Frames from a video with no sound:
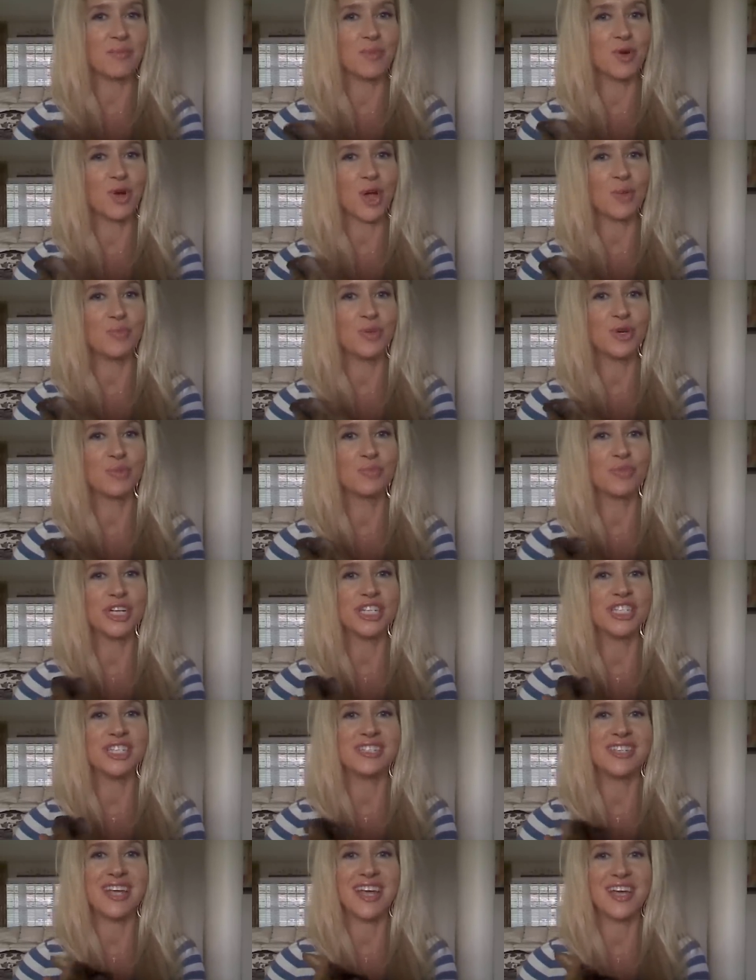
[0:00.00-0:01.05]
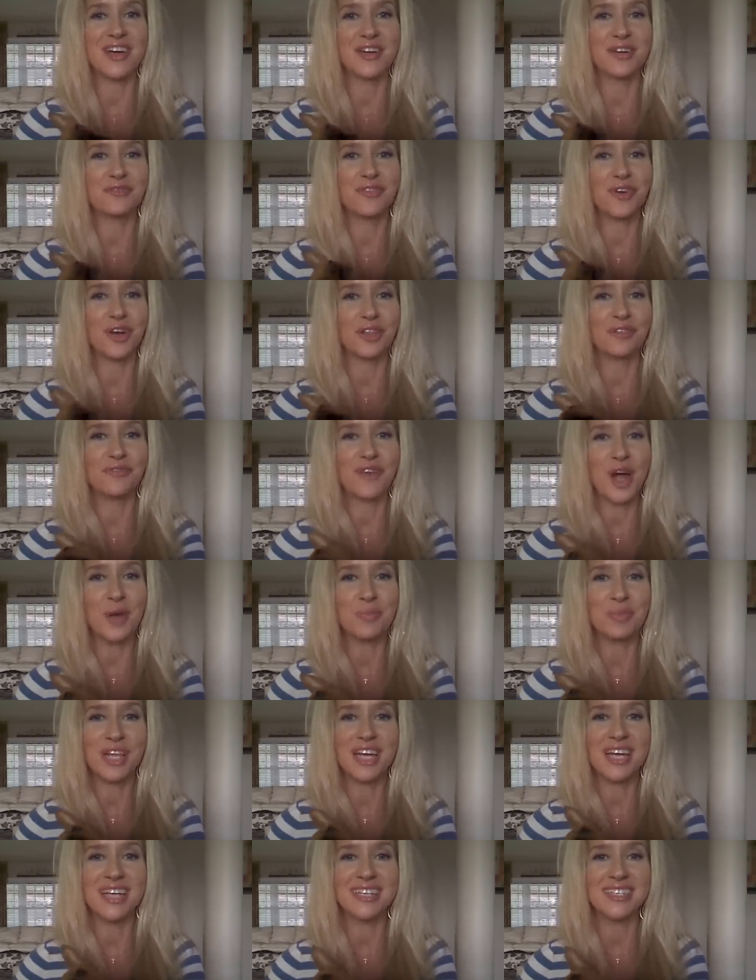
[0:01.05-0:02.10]
I'm going to go put Bridget down in front of the
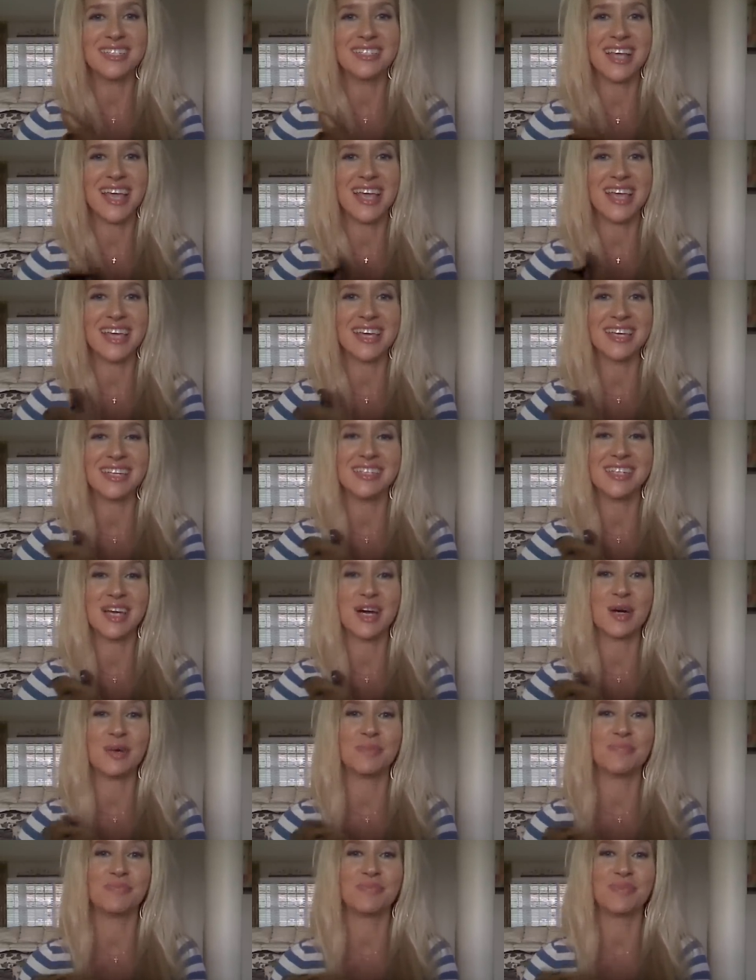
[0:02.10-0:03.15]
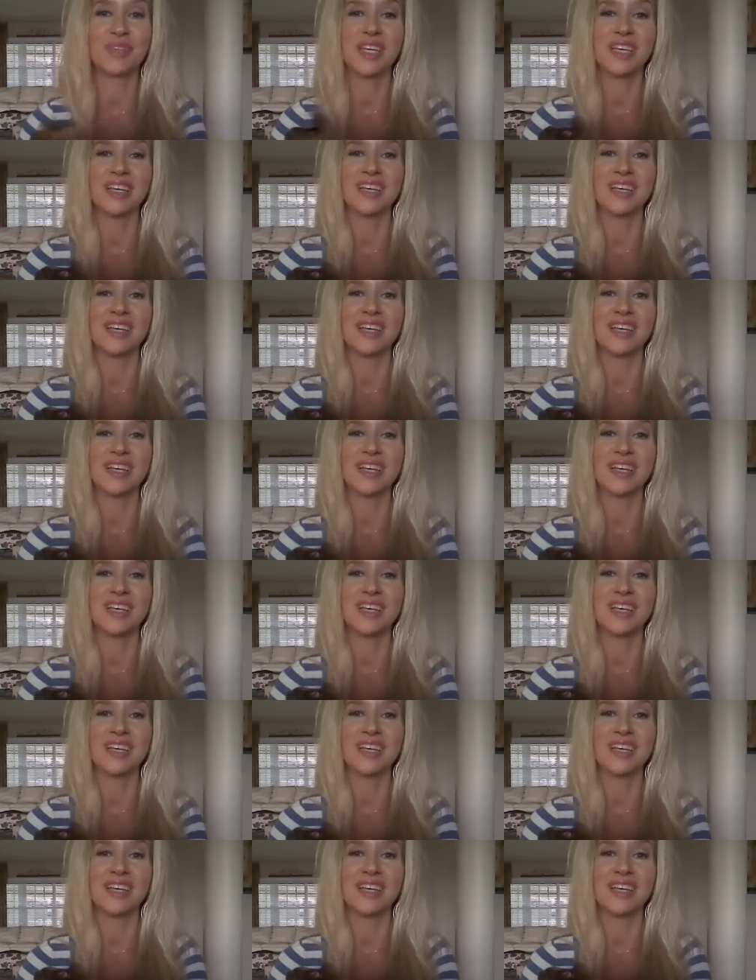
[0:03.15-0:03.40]
fireplace and um,